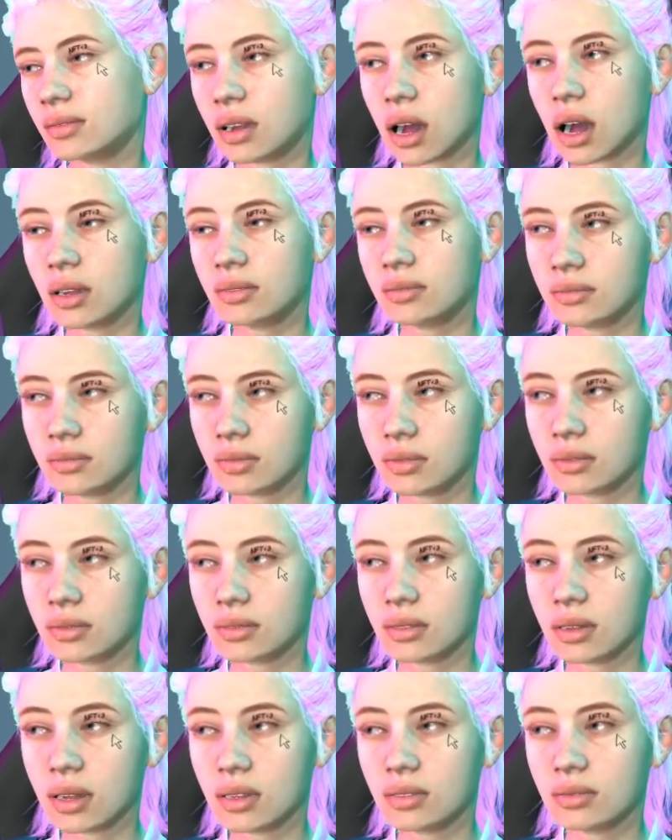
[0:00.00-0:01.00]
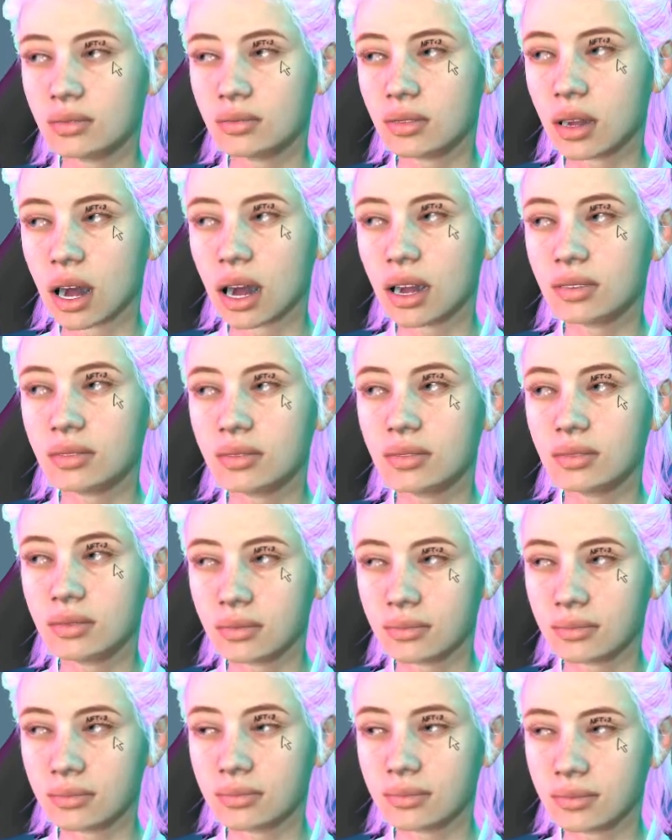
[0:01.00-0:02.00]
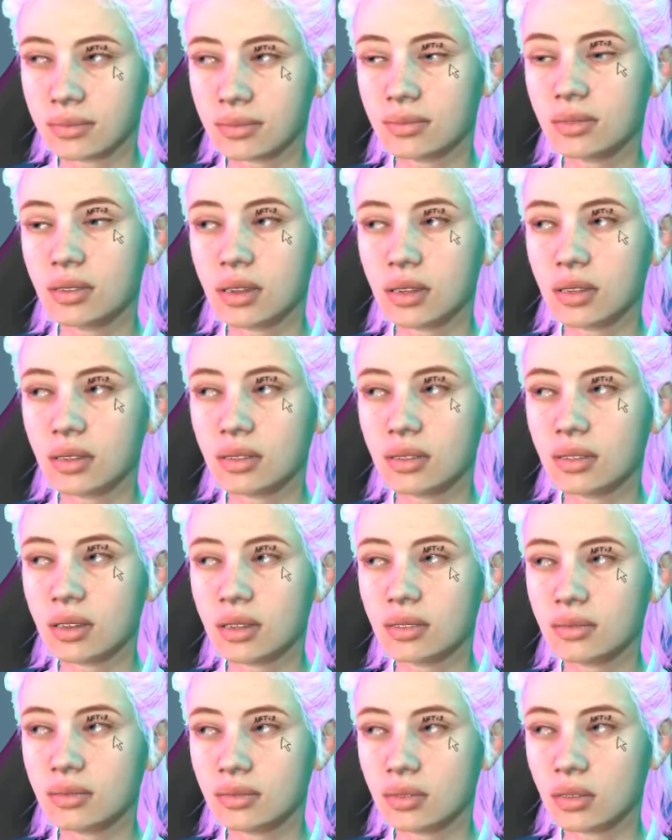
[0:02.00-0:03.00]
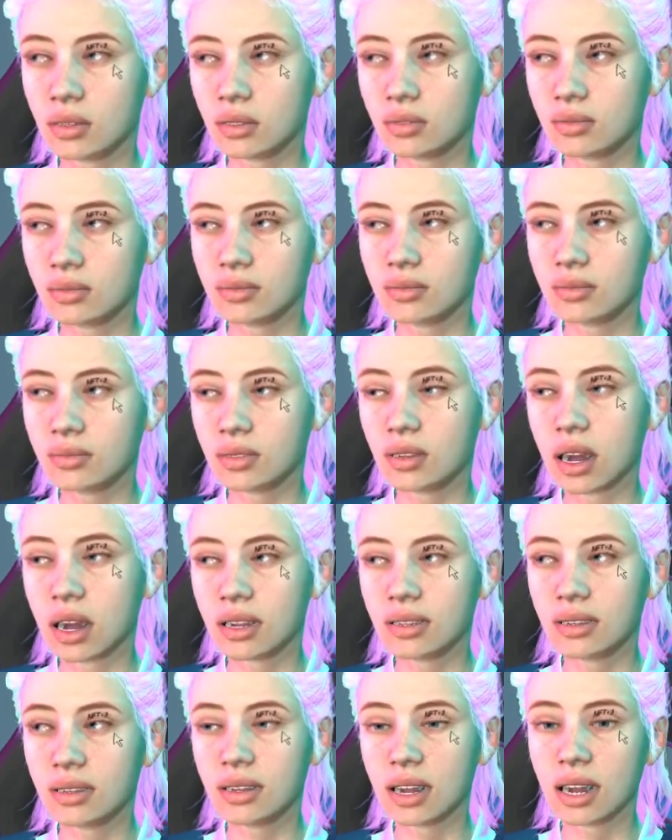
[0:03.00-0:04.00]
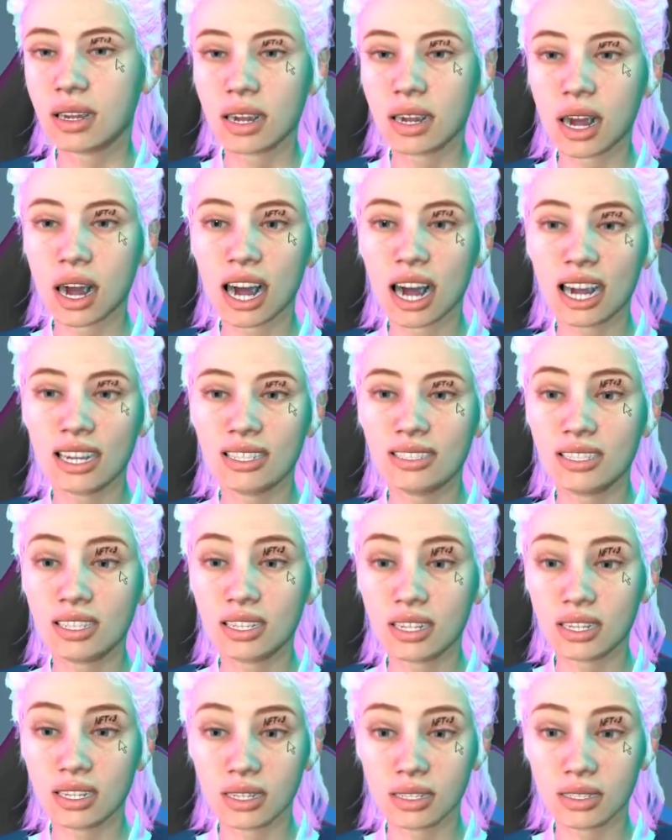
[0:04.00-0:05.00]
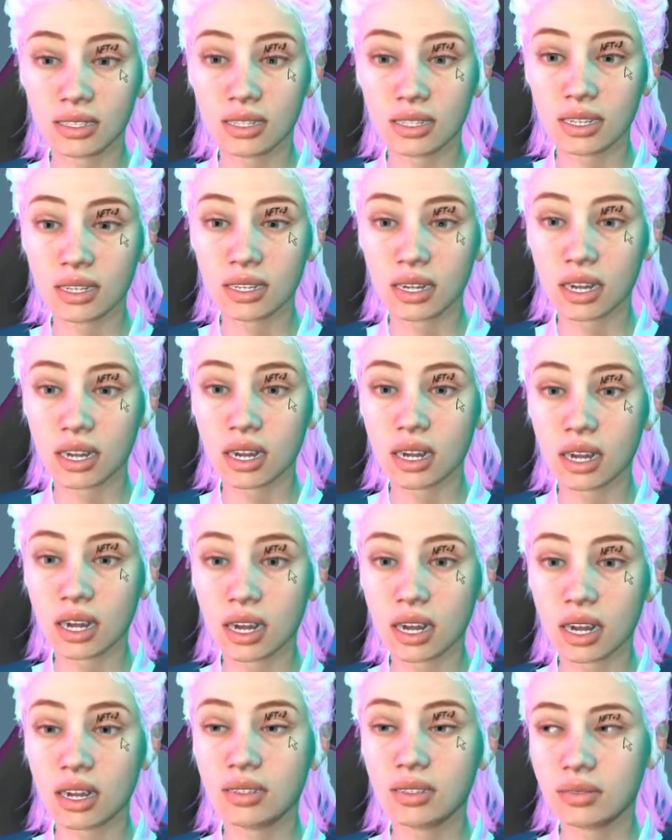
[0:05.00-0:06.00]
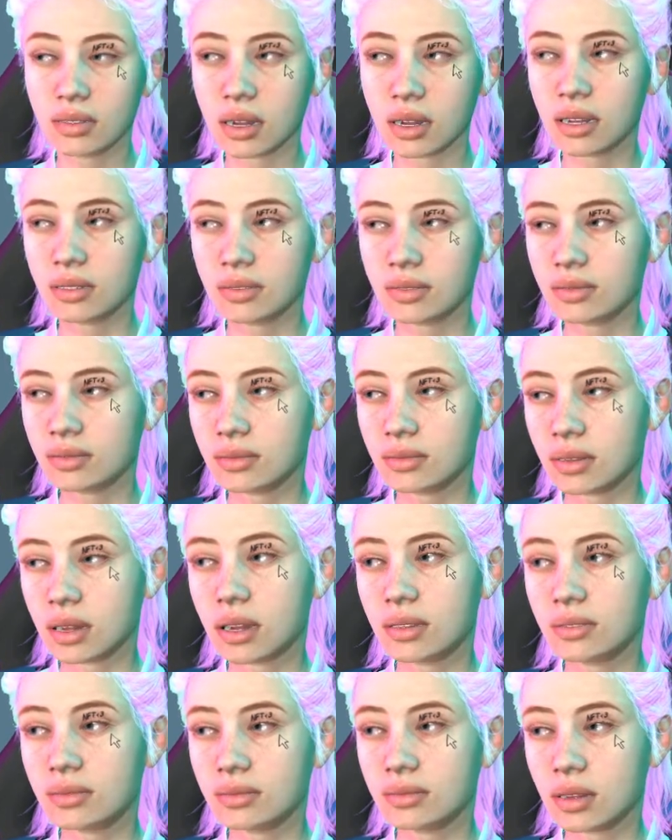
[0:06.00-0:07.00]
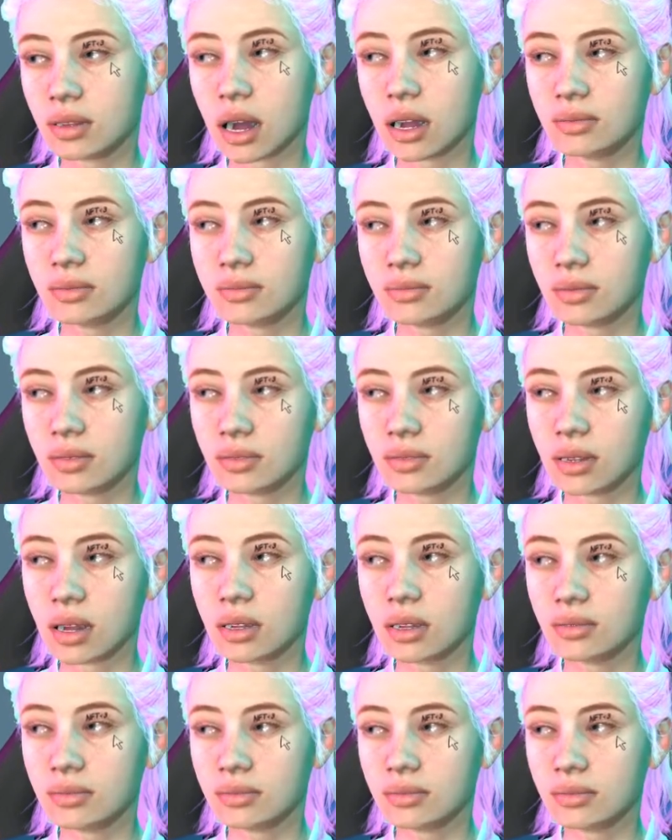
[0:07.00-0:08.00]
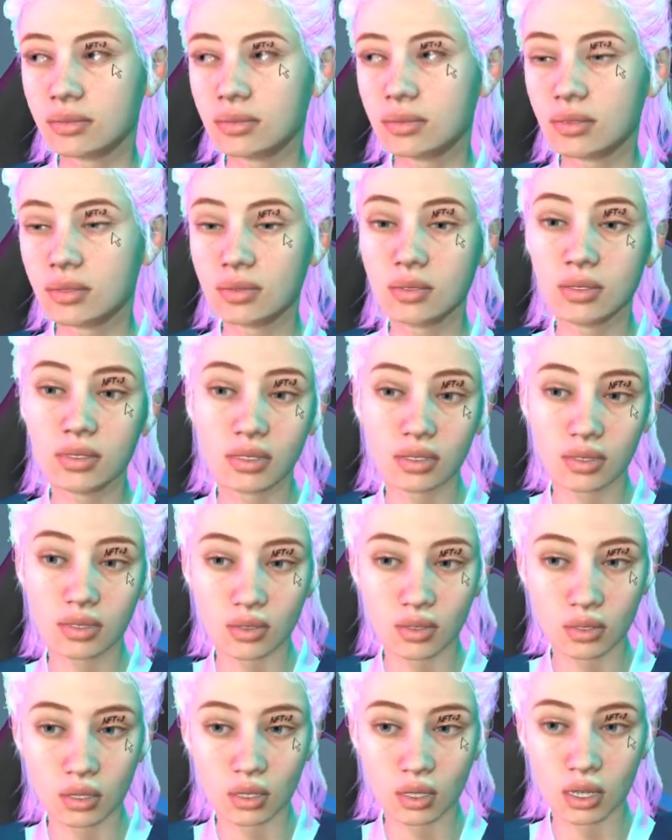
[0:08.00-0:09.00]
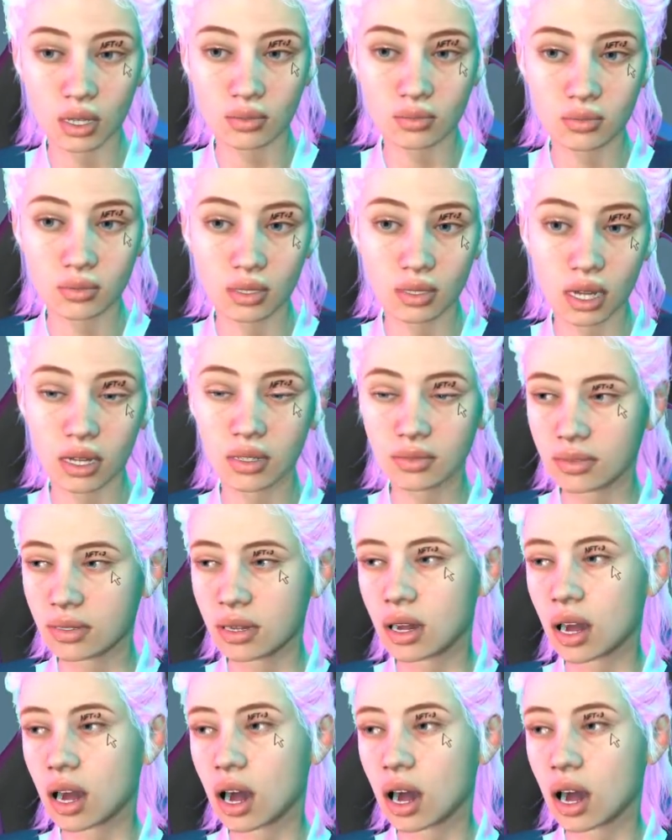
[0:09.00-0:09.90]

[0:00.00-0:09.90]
And with the right, if you hold right and Alt, you can zoom in and zoom out, but you can also do it with the scrolling wheel.